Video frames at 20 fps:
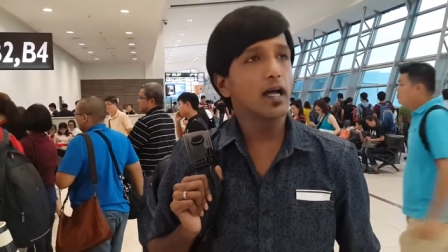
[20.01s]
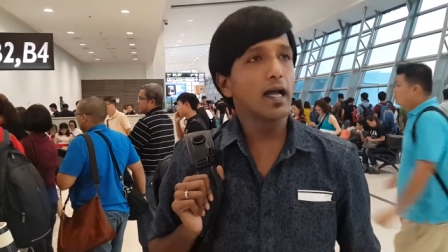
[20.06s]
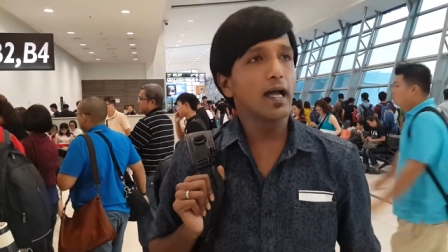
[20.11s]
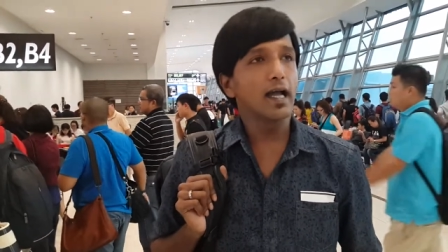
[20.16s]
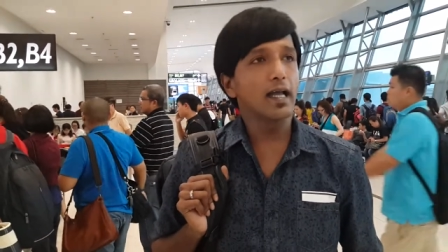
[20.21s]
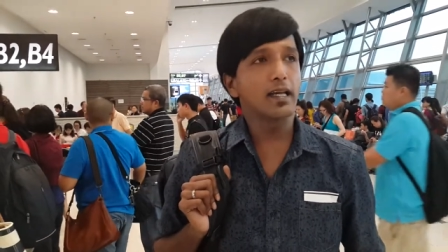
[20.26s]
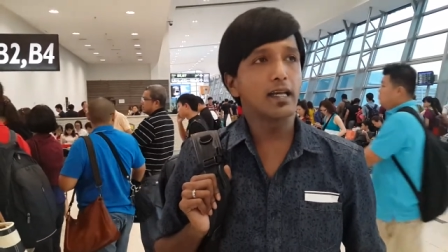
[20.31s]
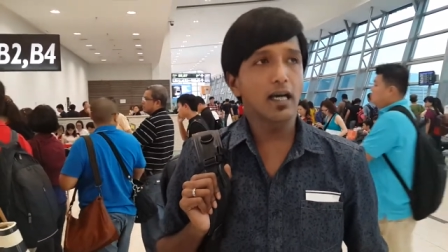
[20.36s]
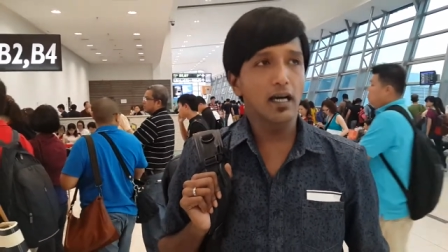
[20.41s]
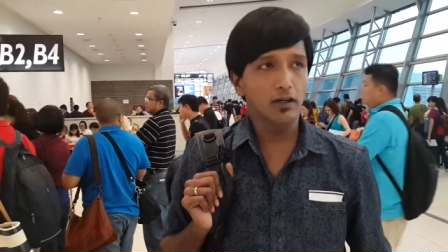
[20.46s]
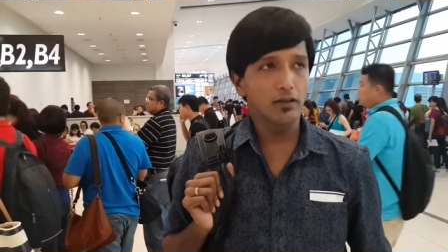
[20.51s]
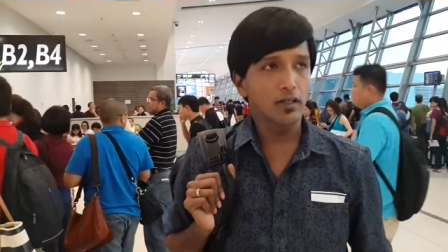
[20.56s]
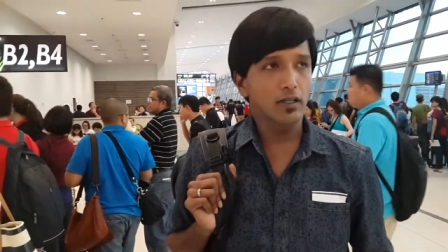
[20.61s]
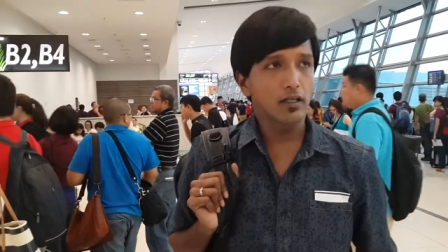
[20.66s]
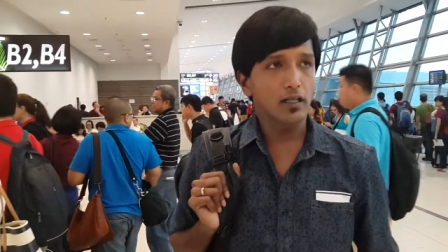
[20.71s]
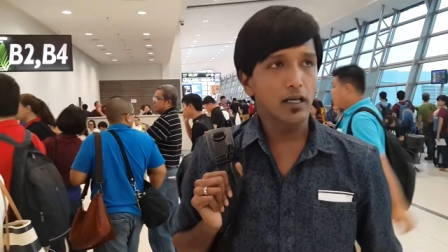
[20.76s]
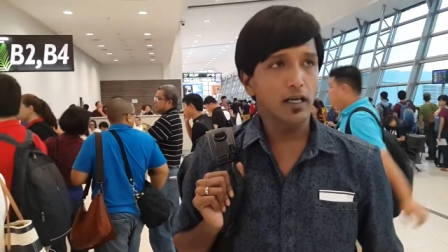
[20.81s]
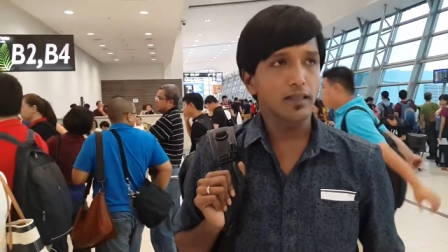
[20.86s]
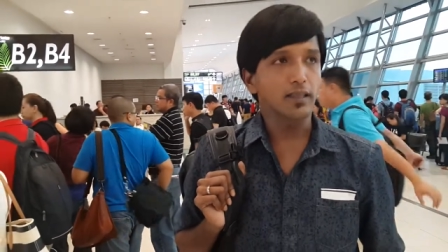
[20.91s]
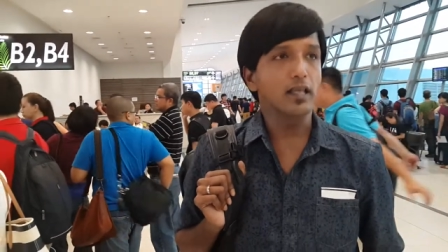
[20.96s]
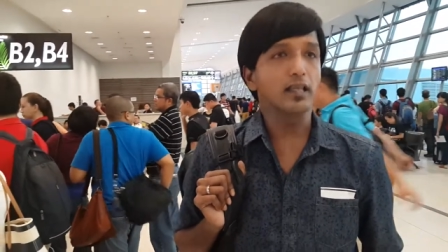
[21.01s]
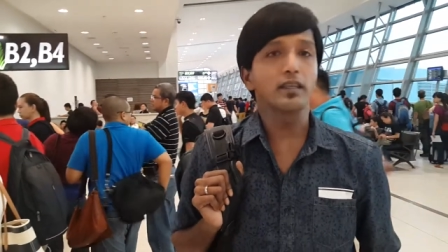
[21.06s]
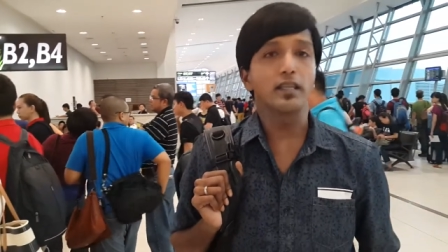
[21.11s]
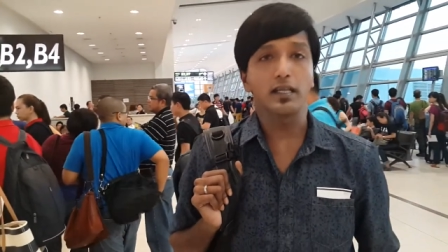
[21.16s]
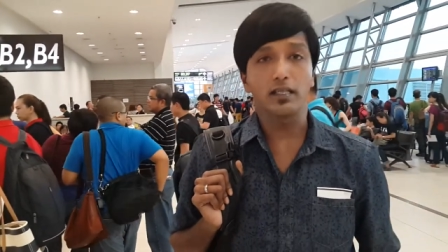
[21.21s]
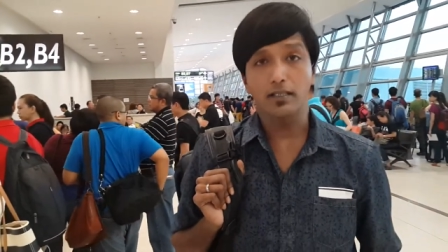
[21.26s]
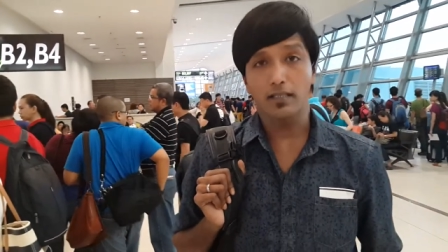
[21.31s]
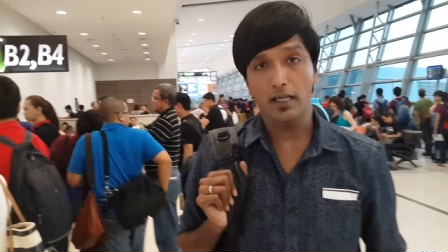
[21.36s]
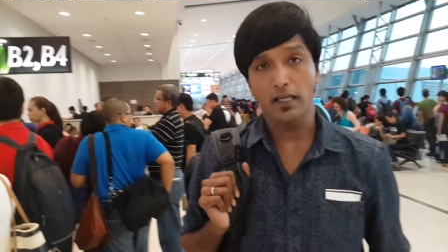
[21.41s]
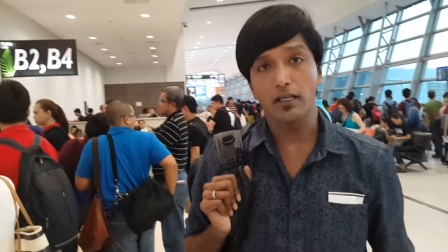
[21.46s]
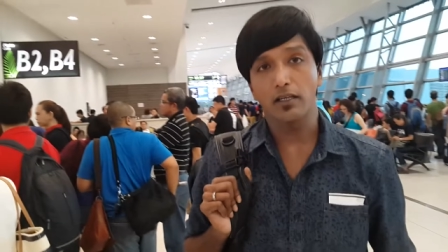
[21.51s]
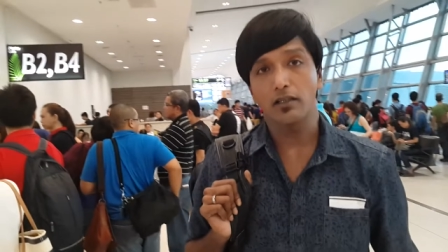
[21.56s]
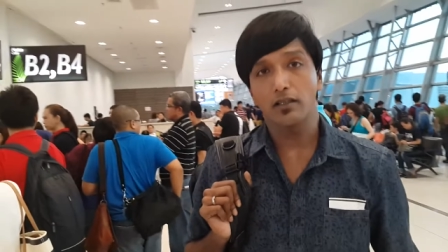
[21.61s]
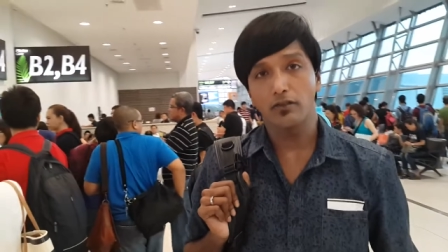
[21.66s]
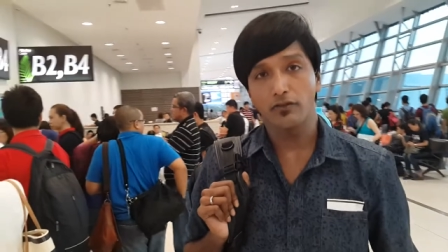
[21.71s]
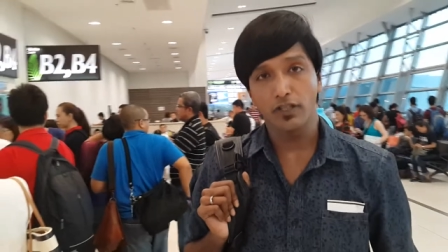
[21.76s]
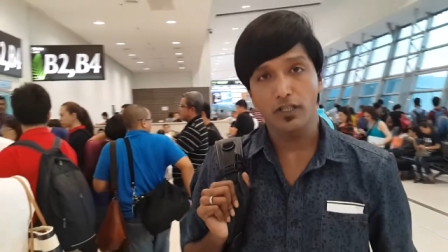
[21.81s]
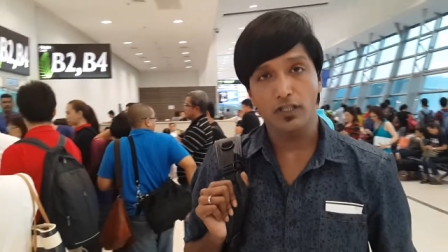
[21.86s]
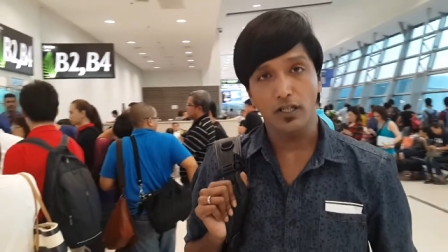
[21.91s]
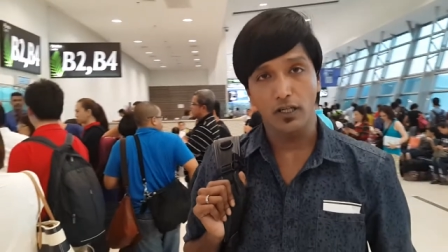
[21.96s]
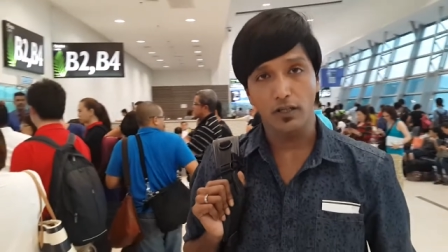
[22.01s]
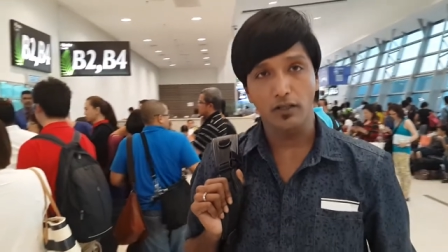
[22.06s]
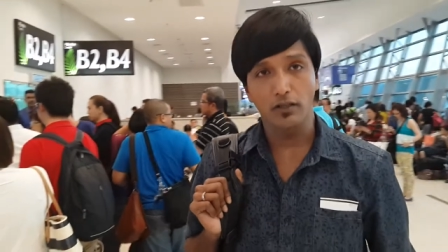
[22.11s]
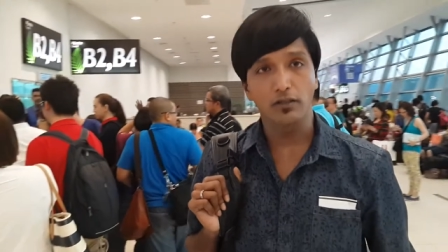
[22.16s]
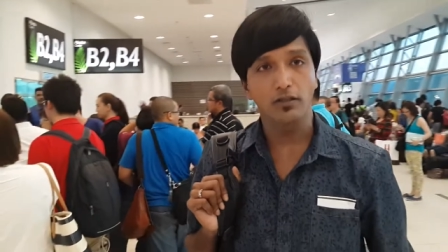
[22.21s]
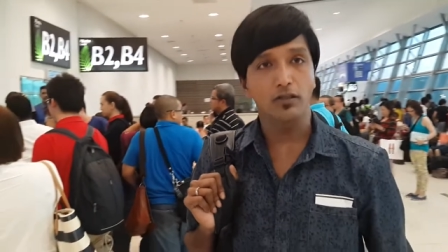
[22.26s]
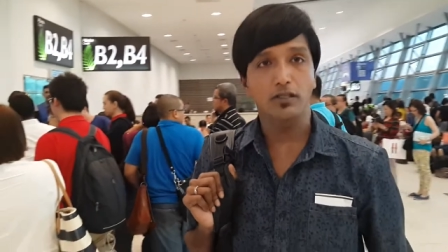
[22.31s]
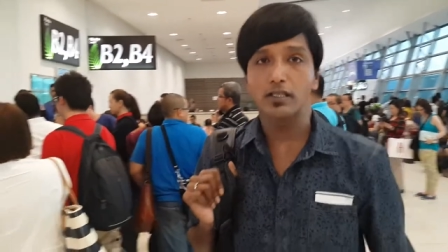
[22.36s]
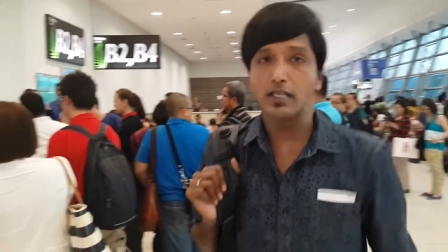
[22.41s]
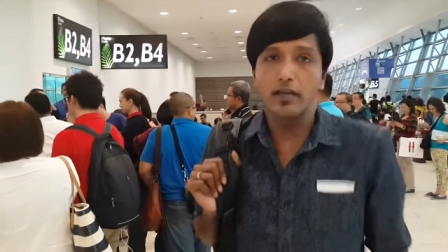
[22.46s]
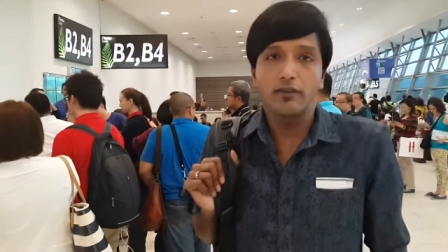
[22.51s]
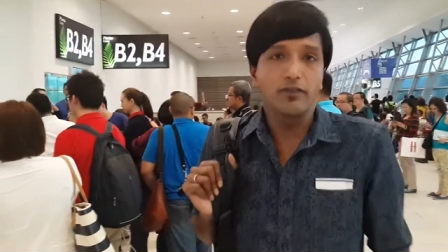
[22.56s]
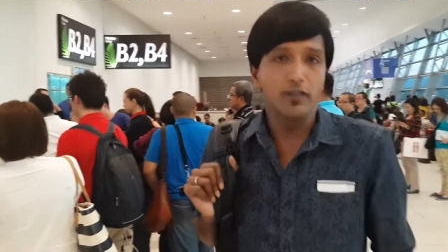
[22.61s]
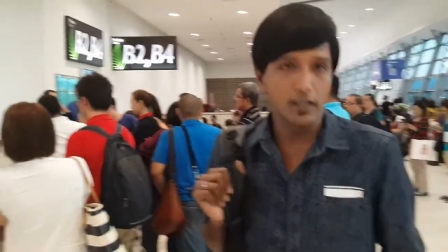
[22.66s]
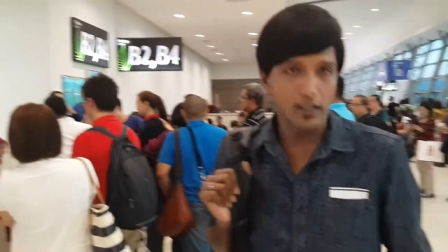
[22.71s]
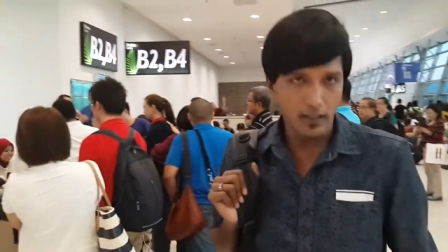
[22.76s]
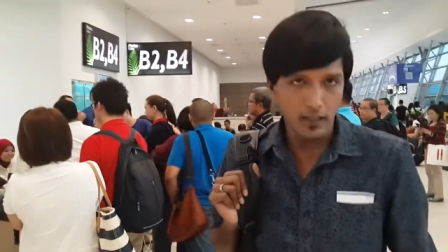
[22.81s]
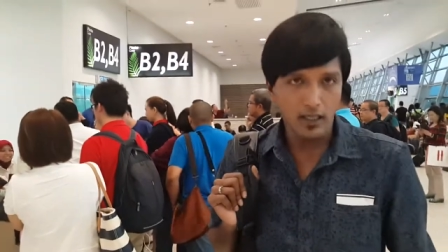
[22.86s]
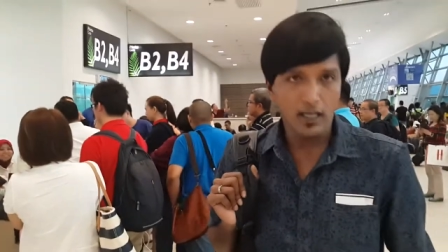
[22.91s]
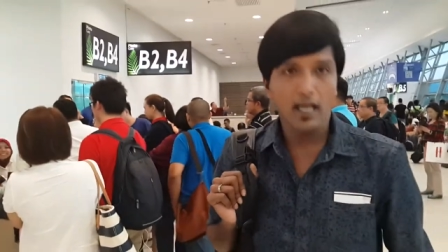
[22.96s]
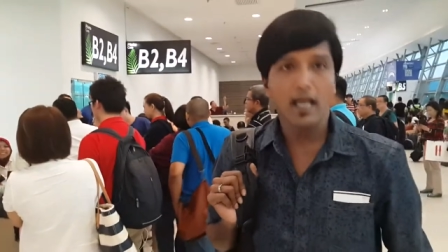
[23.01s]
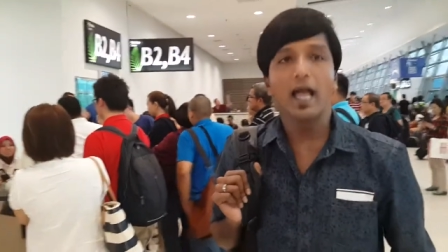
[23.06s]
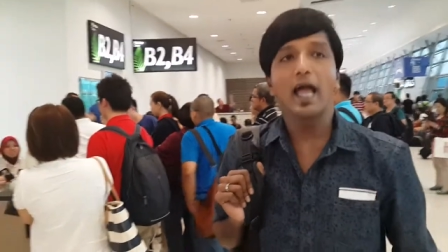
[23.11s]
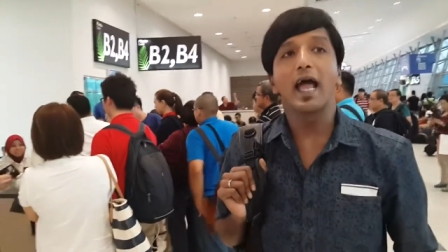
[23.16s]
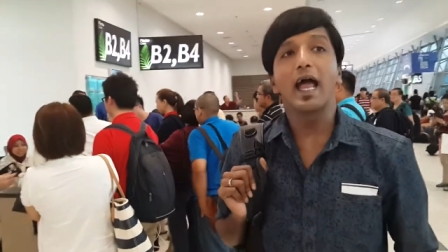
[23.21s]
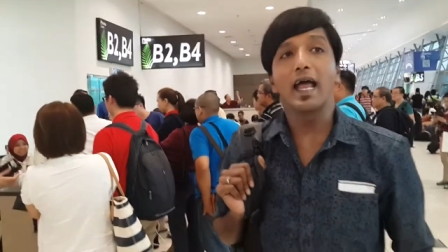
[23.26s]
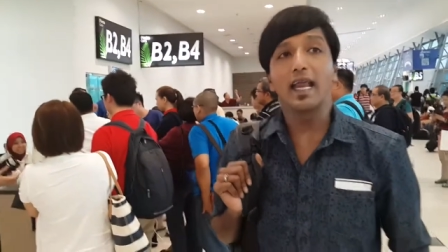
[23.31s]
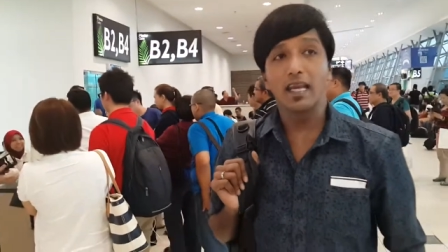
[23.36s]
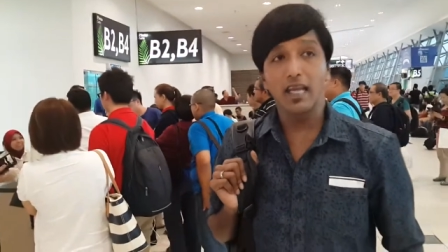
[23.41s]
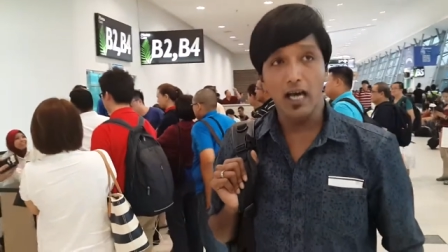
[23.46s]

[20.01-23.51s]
and now and then they said rescheduled to seven, mm-hmm.